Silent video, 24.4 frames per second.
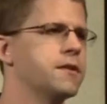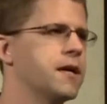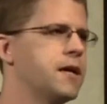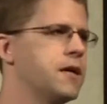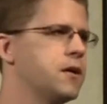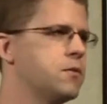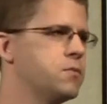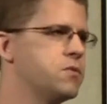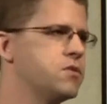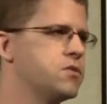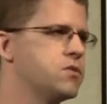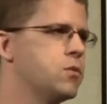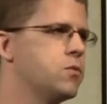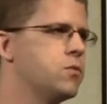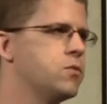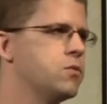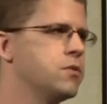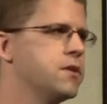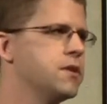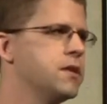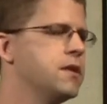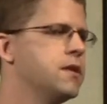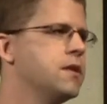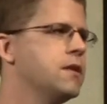Colin was
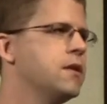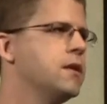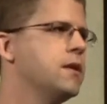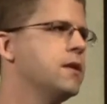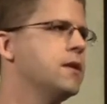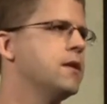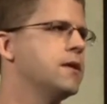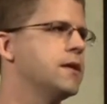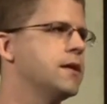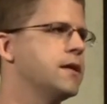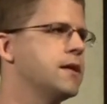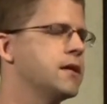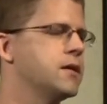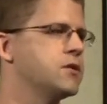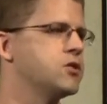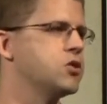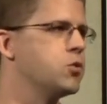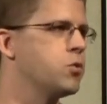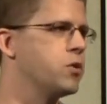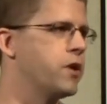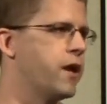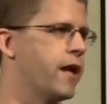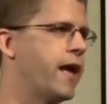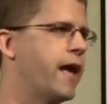only uh,
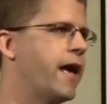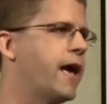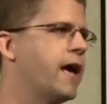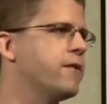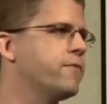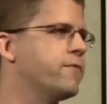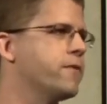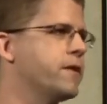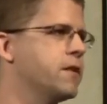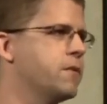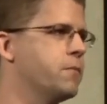two and a half the,